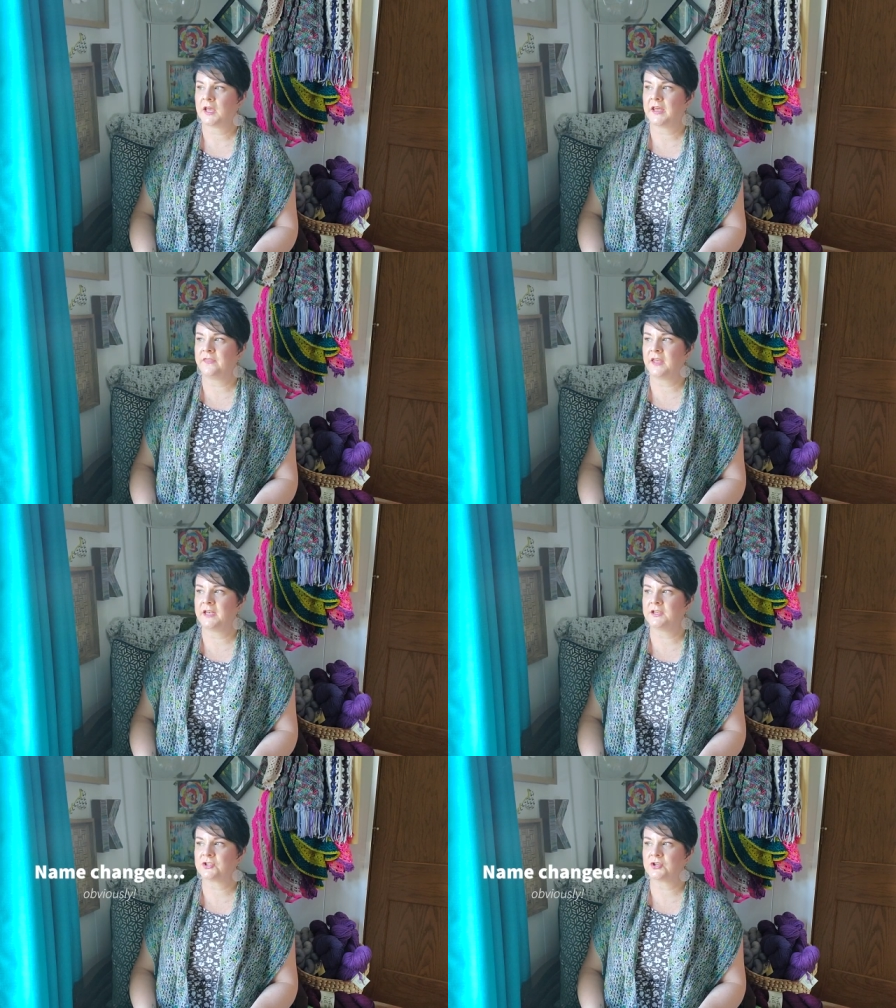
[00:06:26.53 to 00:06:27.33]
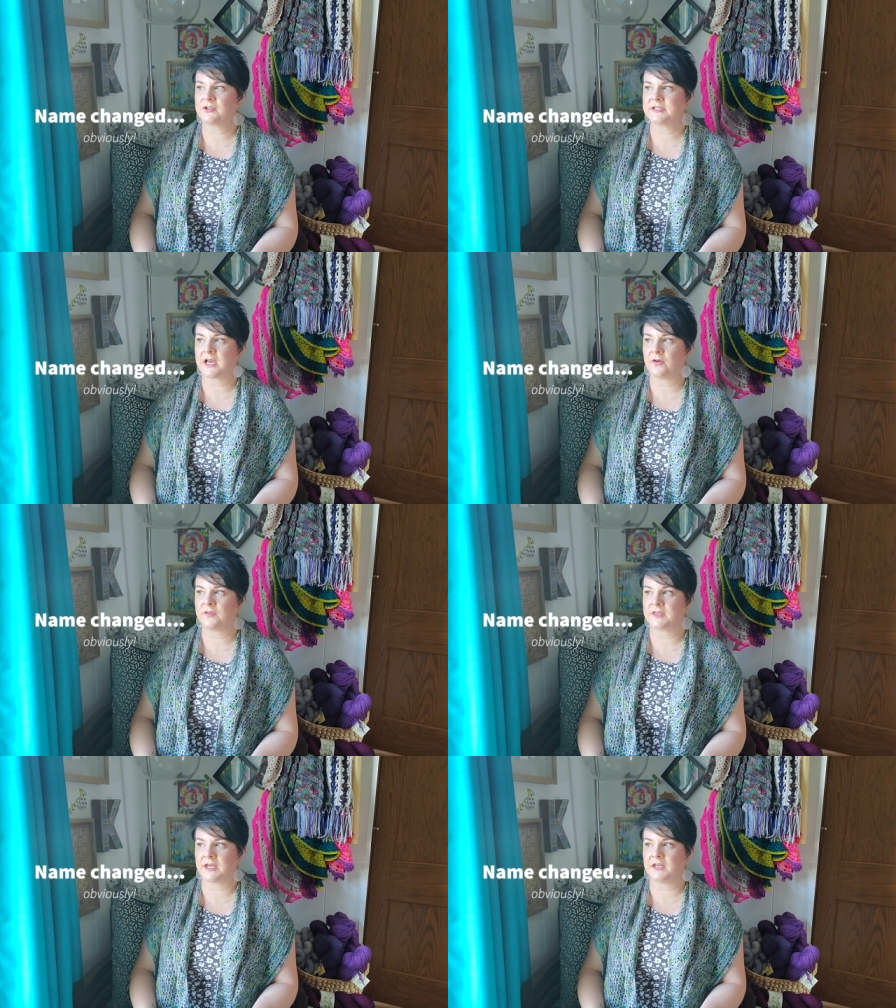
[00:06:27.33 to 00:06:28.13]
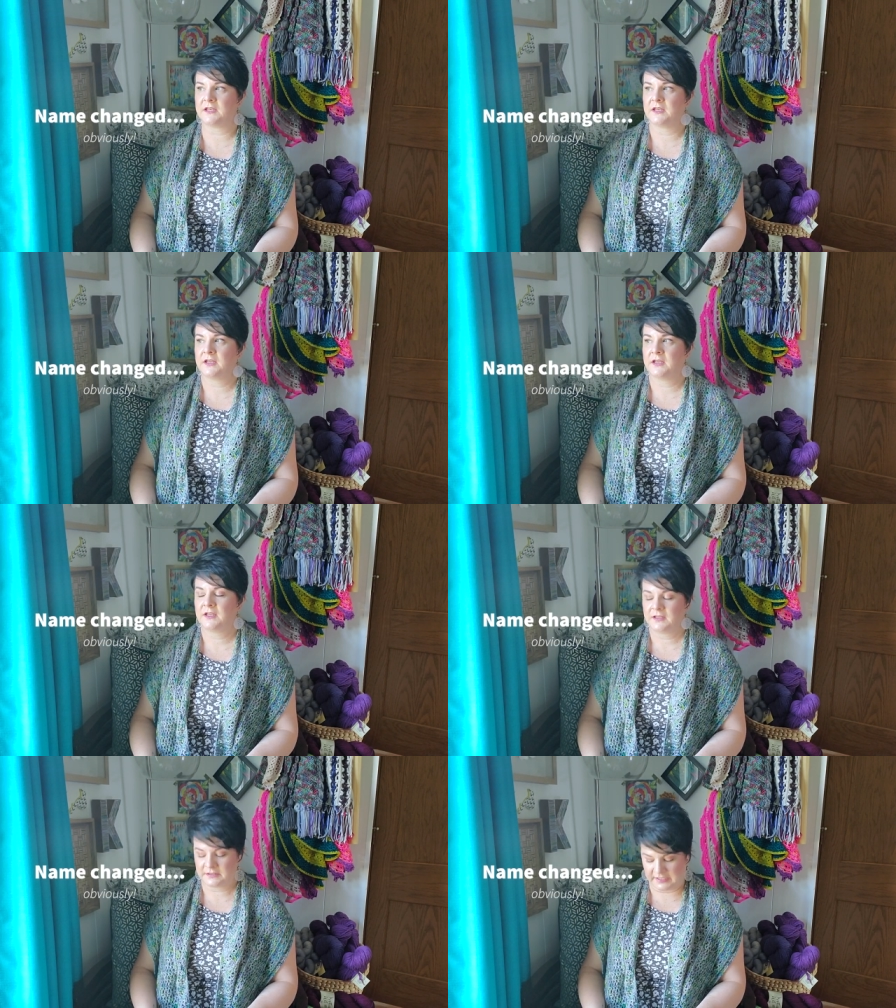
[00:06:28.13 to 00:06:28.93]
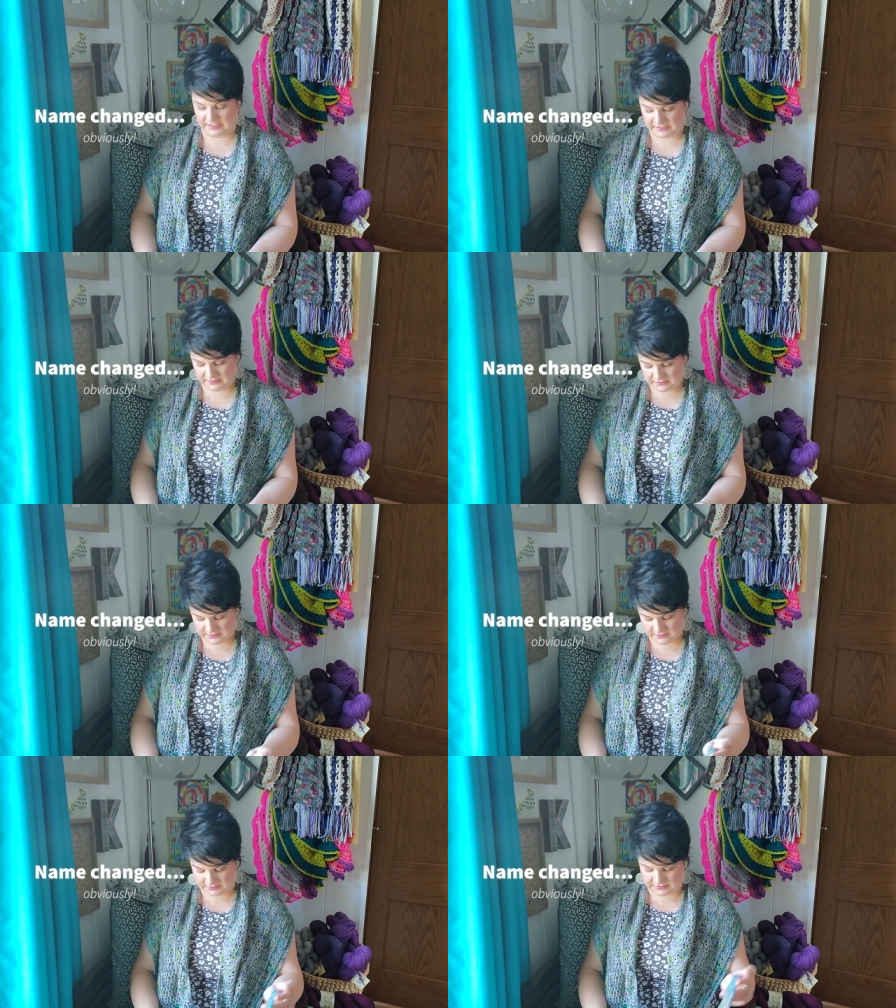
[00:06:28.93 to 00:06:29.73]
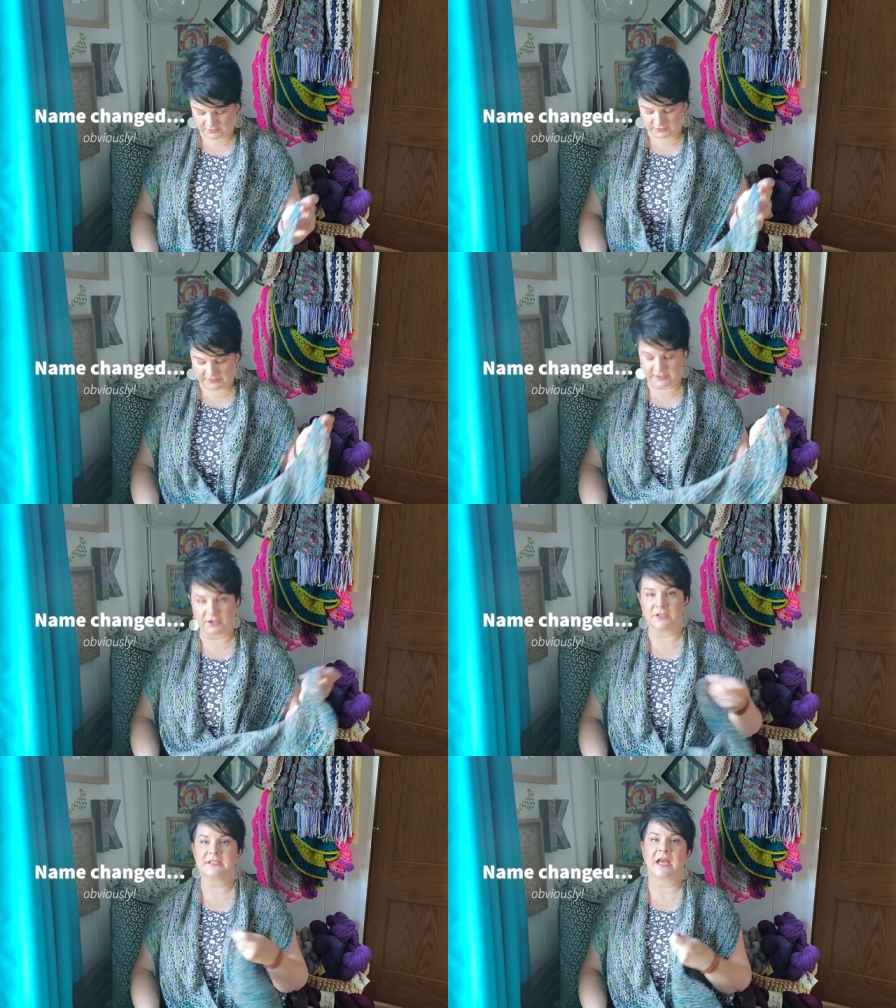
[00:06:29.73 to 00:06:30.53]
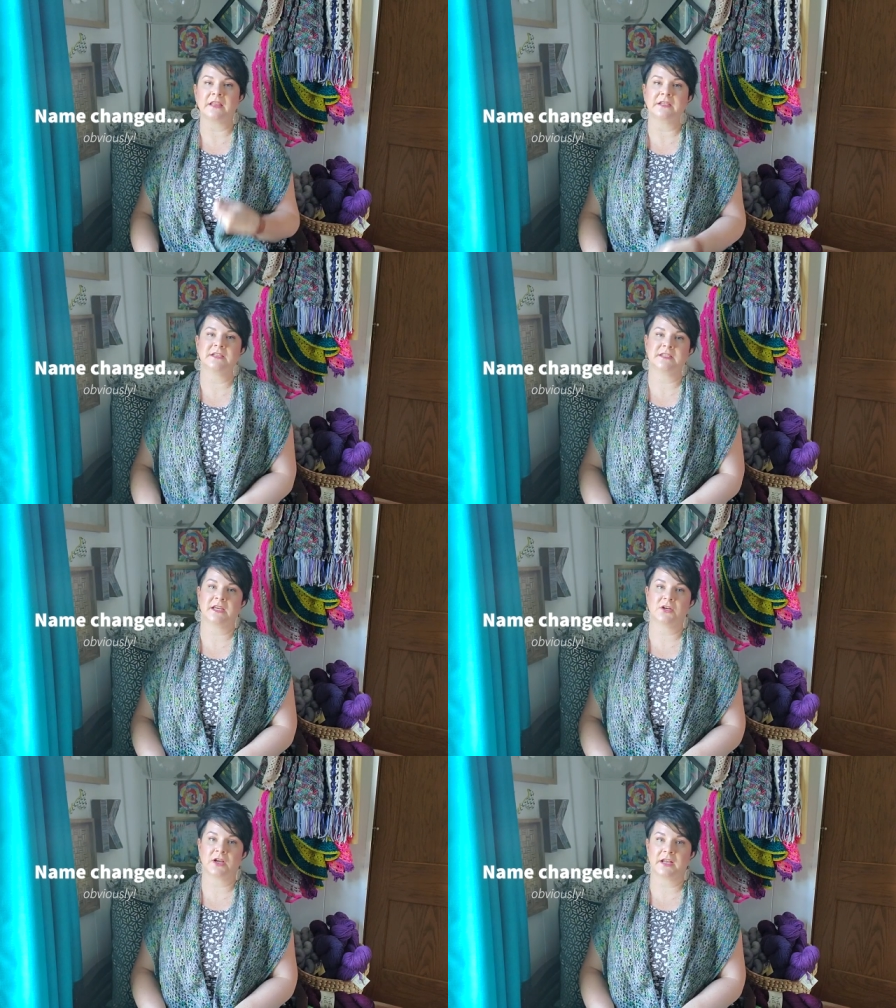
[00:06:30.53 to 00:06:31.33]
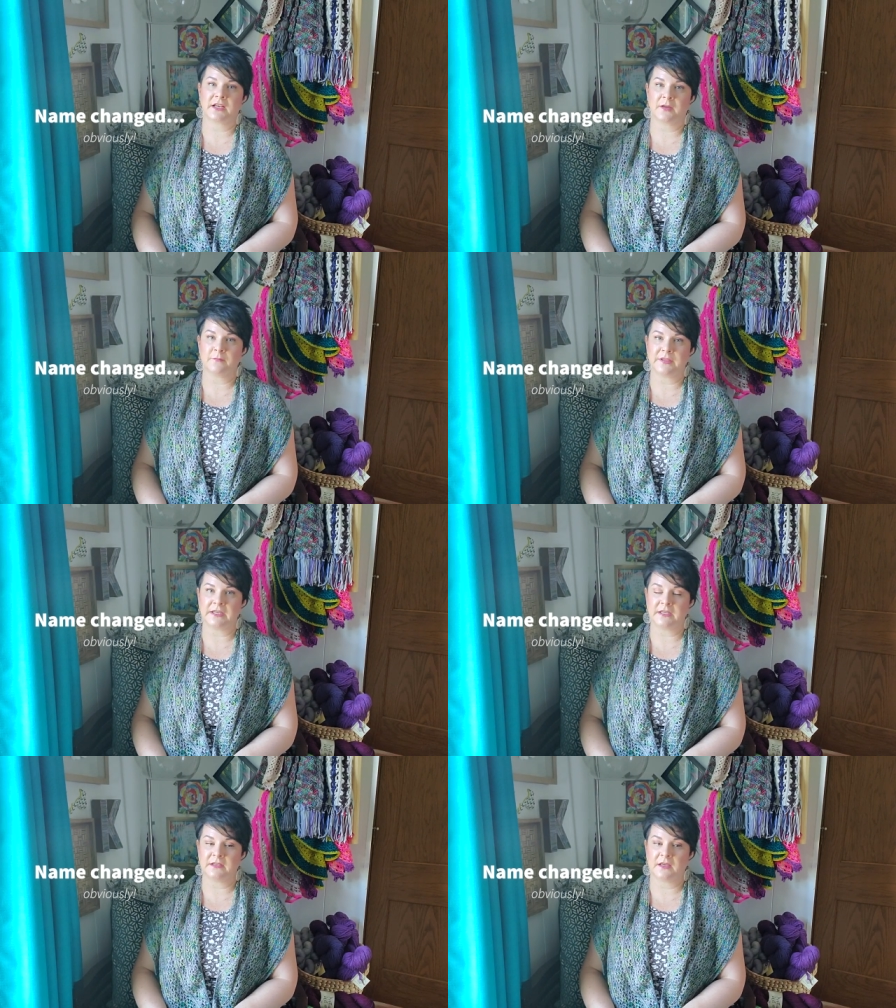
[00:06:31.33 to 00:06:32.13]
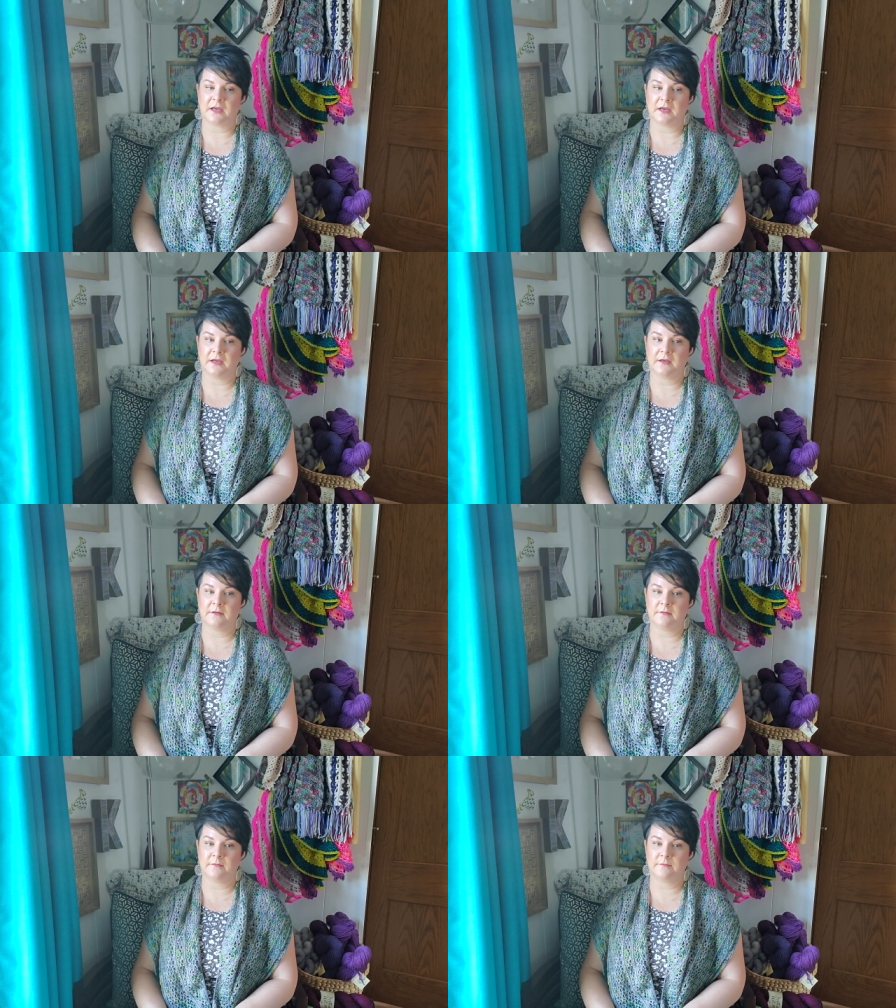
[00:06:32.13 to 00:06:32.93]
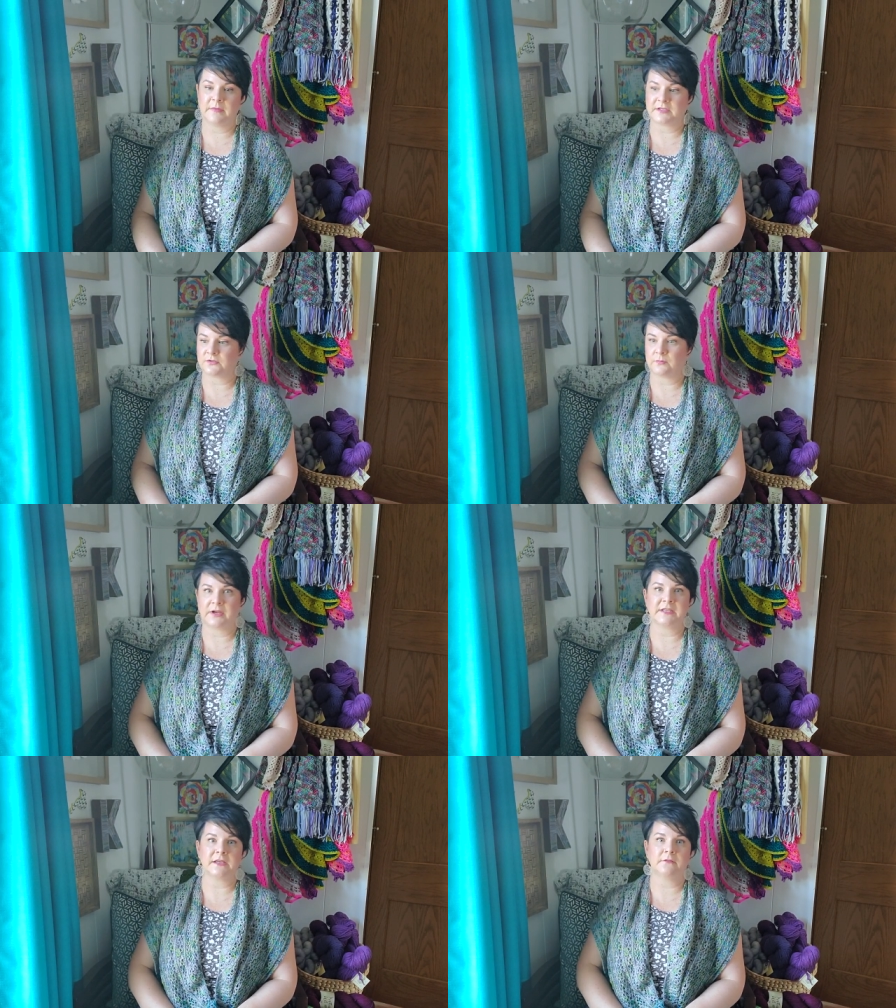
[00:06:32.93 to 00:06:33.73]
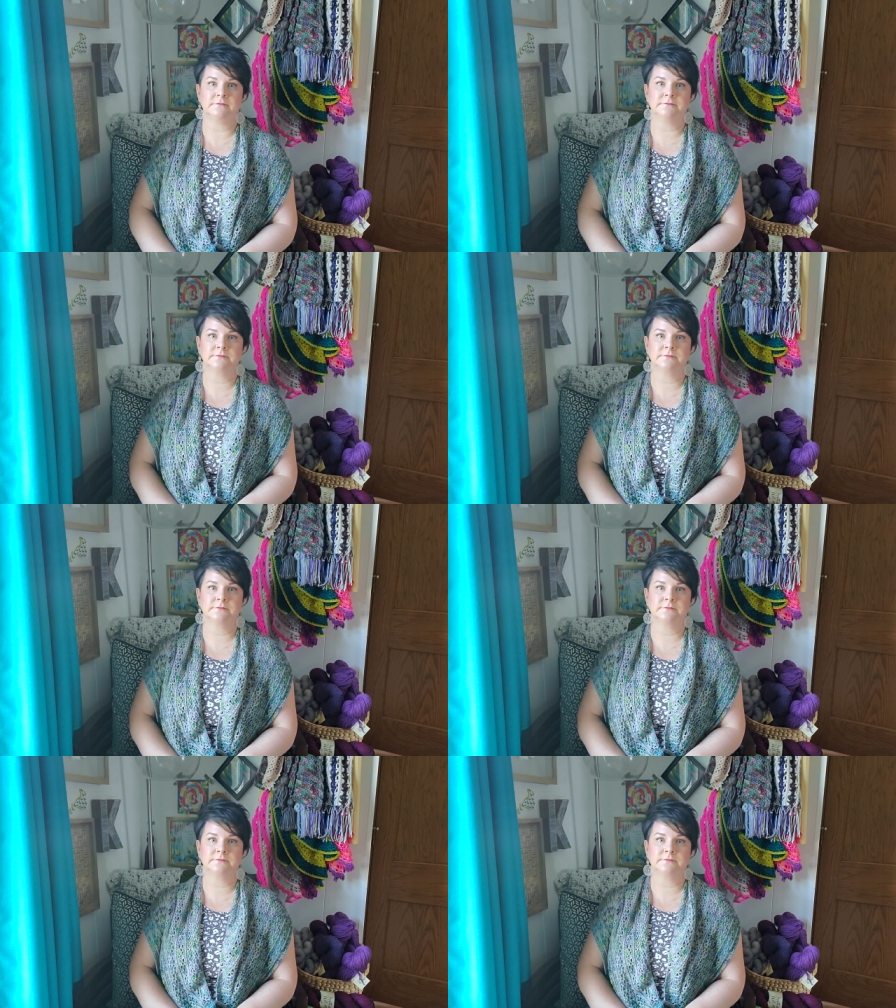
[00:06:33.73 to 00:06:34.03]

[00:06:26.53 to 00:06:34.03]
And then it turned out that, like, a year later, Sally Designer had a complete uh, mental breakdown.